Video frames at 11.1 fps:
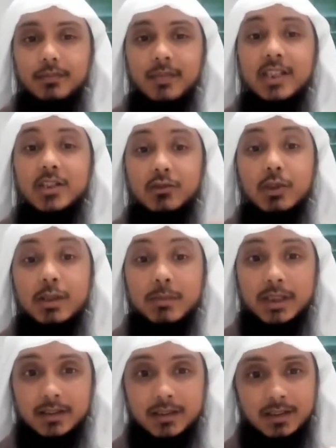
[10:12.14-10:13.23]
He's
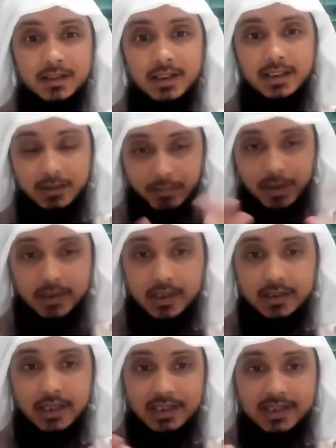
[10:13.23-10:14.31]
screaming.
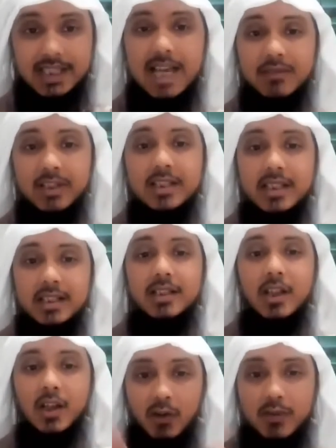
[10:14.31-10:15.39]
He's alive in the
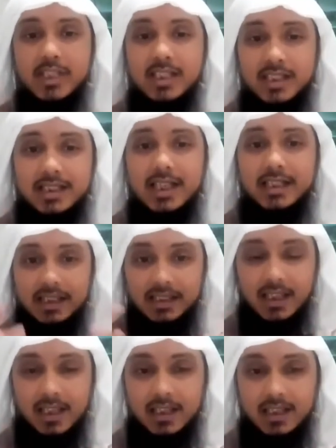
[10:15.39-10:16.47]
sense, obviously he's dead
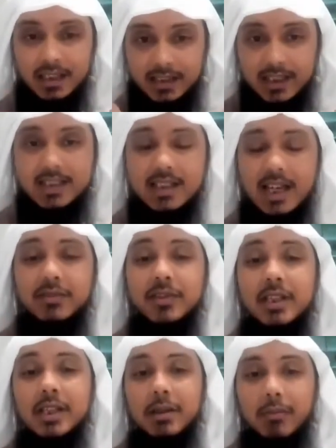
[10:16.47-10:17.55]
in this life,
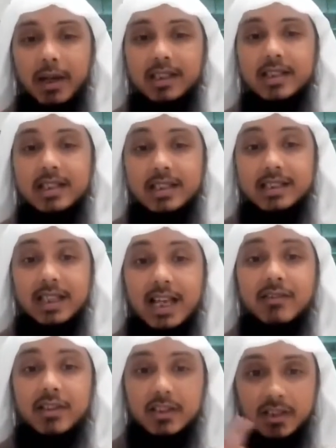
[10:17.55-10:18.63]
but in the sense he's
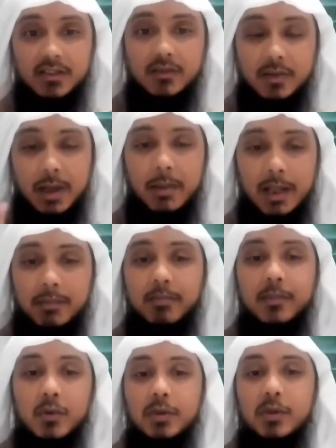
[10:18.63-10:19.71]
alive in the sense of like
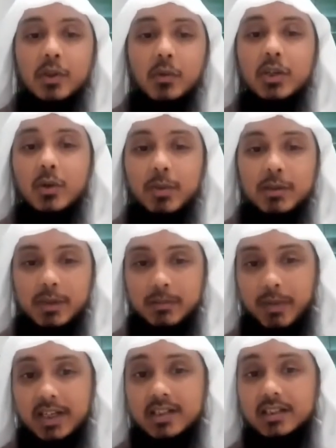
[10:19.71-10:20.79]
the way you're being
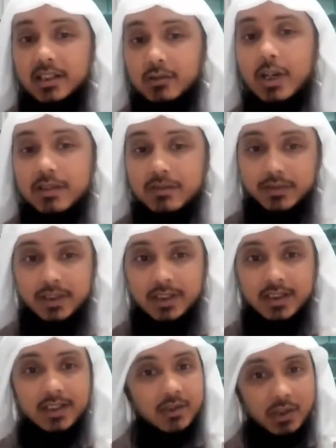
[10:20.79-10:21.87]
punished in the grave.
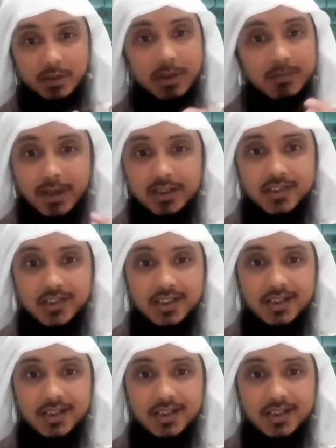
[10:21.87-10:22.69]
So he's being punished.